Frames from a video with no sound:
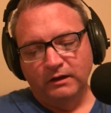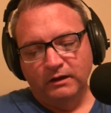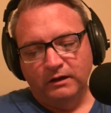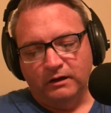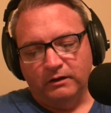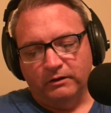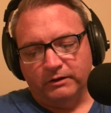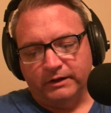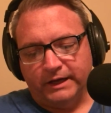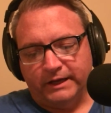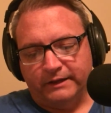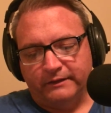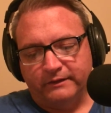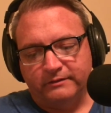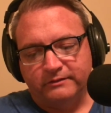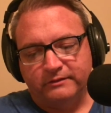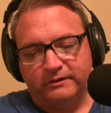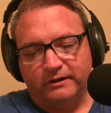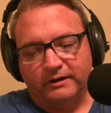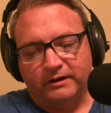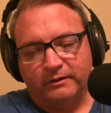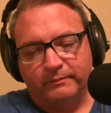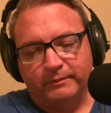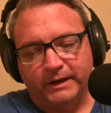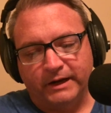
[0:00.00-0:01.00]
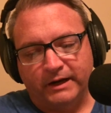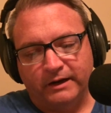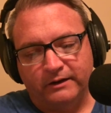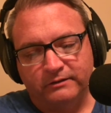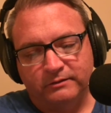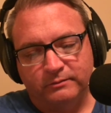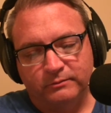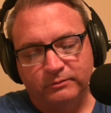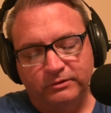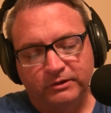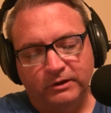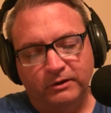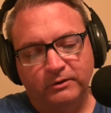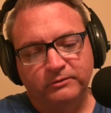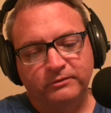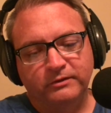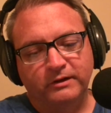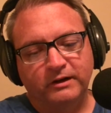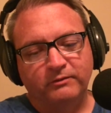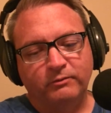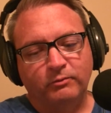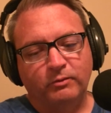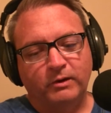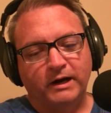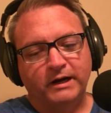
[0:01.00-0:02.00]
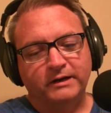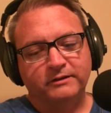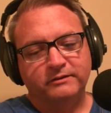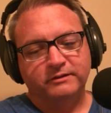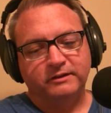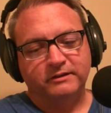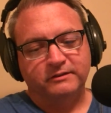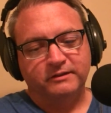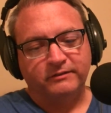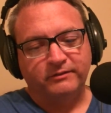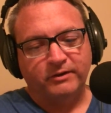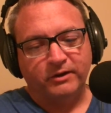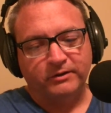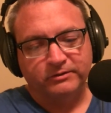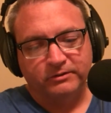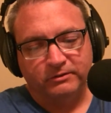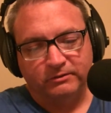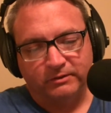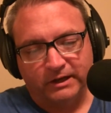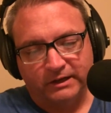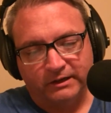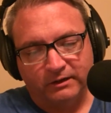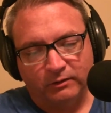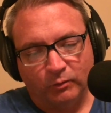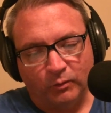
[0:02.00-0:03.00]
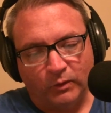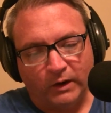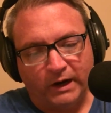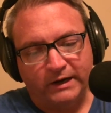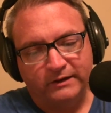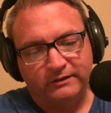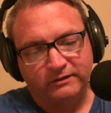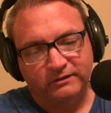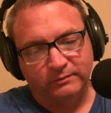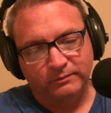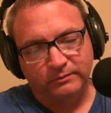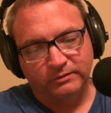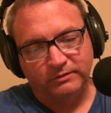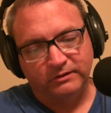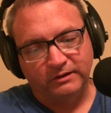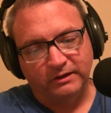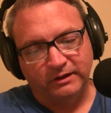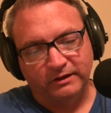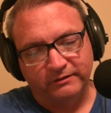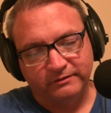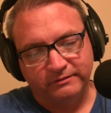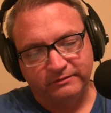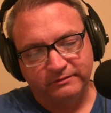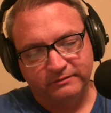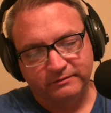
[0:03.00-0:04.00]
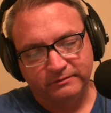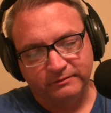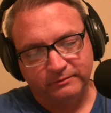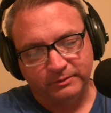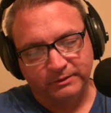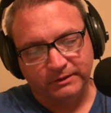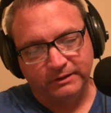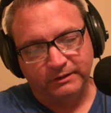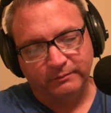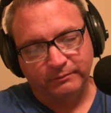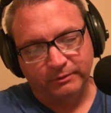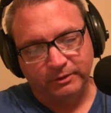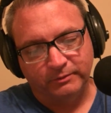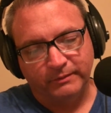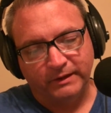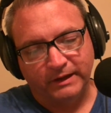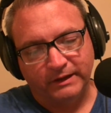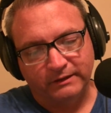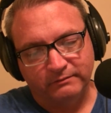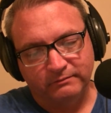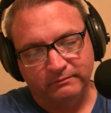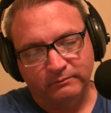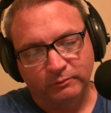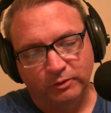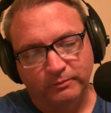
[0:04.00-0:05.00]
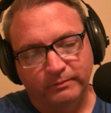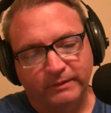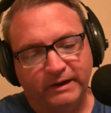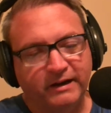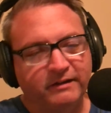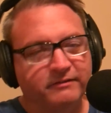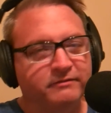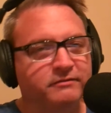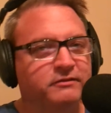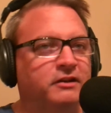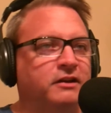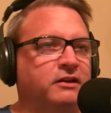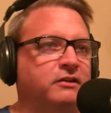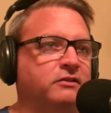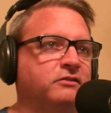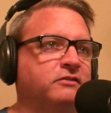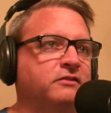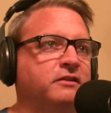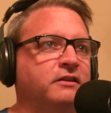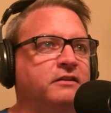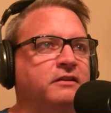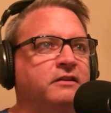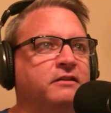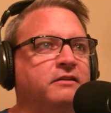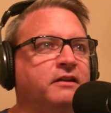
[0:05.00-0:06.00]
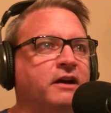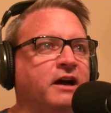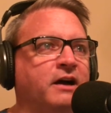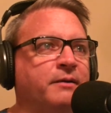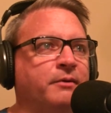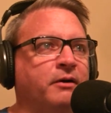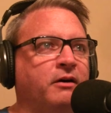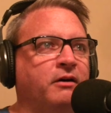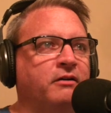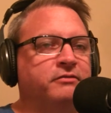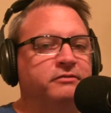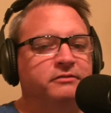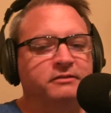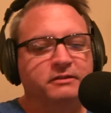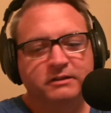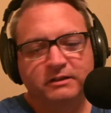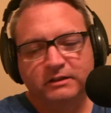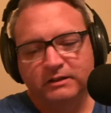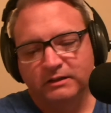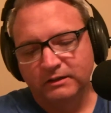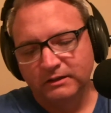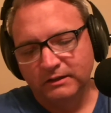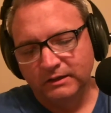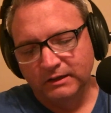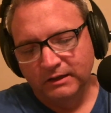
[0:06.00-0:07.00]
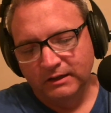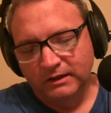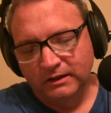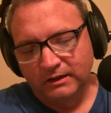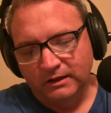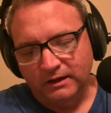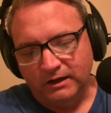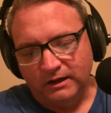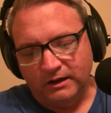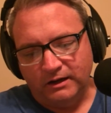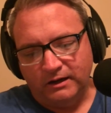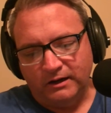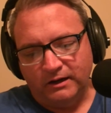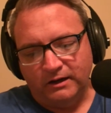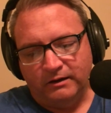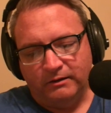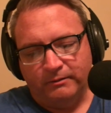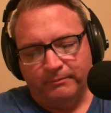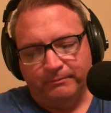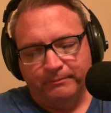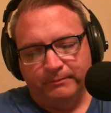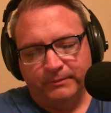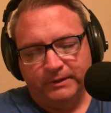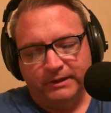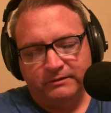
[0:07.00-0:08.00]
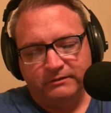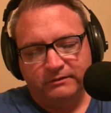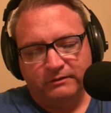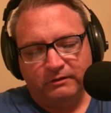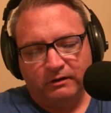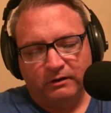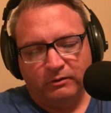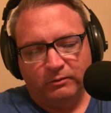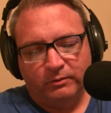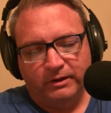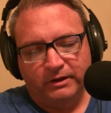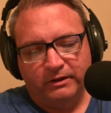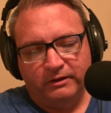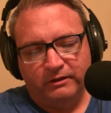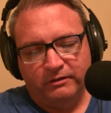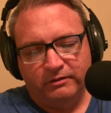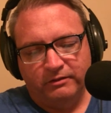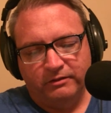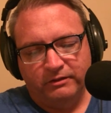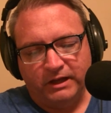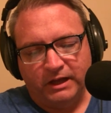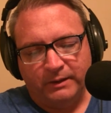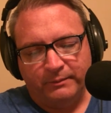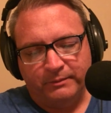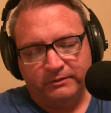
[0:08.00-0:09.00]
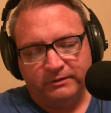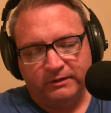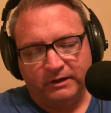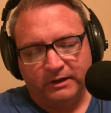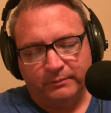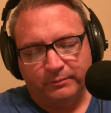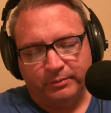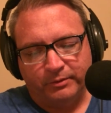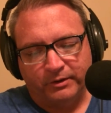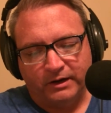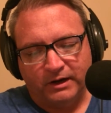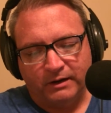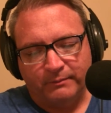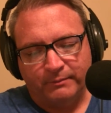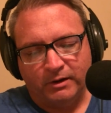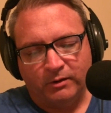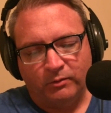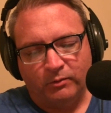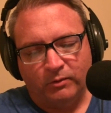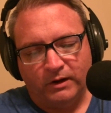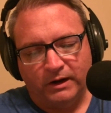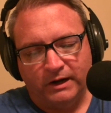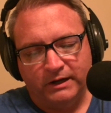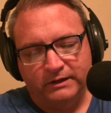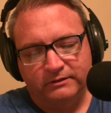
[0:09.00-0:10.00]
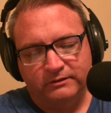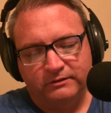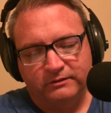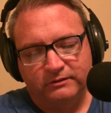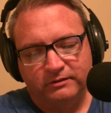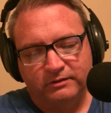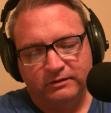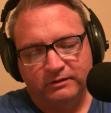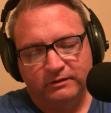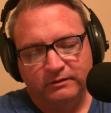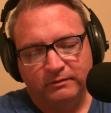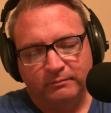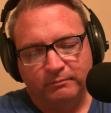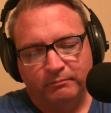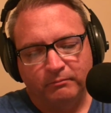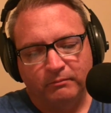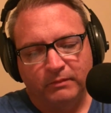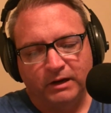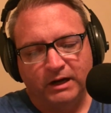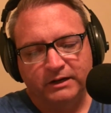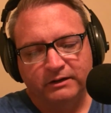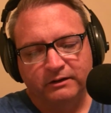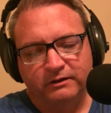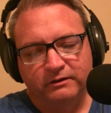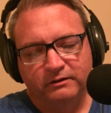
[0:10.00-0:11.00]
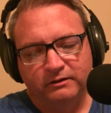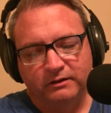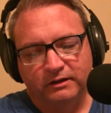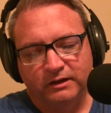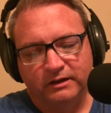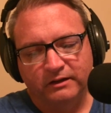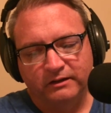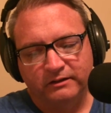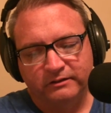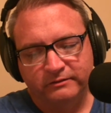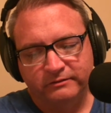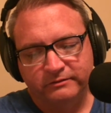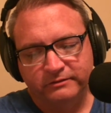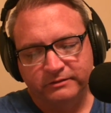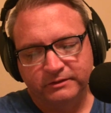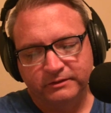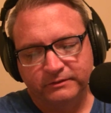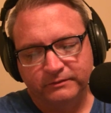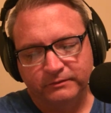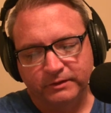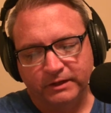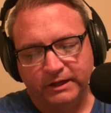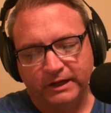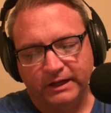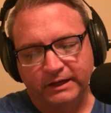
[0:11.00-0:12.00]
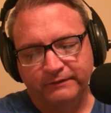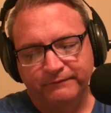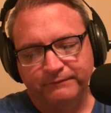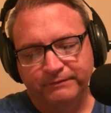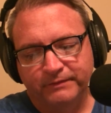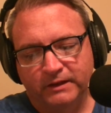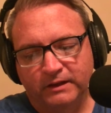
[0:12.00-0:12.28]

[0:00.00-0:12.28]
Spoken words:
Okay, let's talk about some shows that I've watched, because I've also got to watch some stuff with my extended time off. Let's start with Amazon Prime. I watched Modern Love. Okay,